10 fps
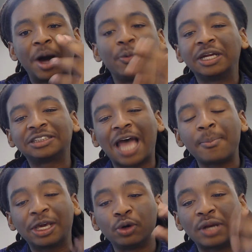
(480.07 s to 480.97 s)
But when it's
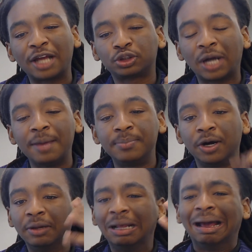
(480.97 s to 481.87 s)
time to get on that
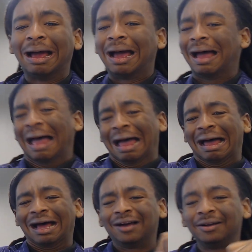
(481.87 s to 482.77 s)
treadmill,
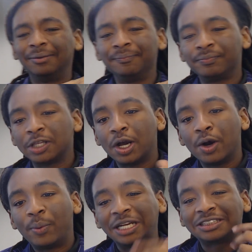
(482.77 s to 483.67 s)
ah,
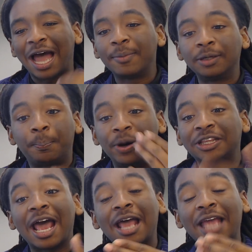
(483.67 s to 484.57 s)
when it's time to
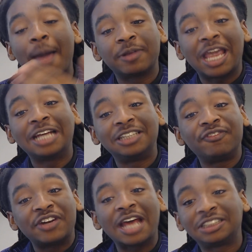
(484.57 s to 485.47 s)
put that
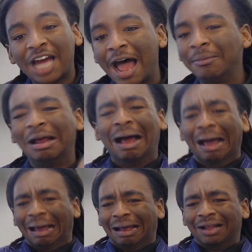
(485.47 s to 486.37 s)
application in for that job,
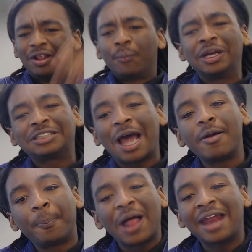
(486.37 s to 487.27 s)
when it's
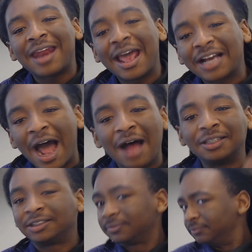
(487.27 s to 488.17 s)
time to apply to that
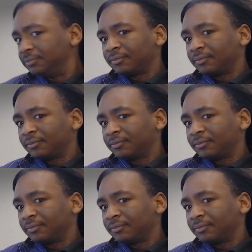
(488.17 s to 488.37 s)
college,